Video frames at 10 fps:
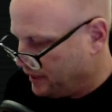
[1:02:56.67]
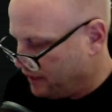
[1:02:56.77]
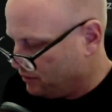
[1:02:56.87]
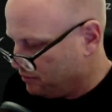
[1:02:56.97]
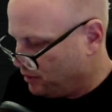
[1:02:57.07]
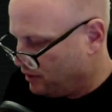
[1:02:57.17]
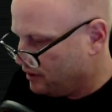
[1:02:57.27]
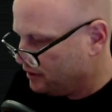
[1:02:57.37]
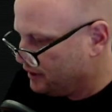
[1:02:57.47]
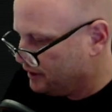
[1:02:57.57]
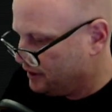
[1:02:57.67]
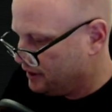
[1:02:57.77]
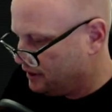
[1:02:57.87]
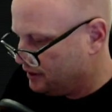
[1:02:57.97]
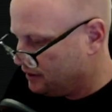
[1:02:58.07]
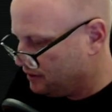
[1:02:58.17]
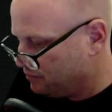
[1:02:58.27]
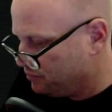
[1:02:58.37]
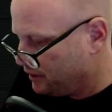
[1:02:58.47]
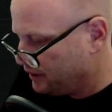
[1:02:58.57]
power part and then
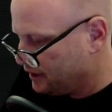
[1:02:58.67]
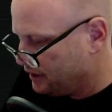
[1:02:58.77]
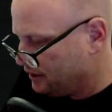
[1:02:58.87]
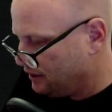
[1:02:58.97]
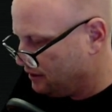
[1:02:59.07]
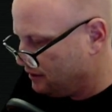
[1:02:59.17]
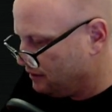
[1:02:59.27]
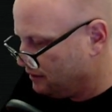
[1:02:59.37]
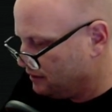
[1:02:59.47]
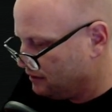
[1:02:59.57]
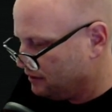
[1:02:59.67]
plug it in here.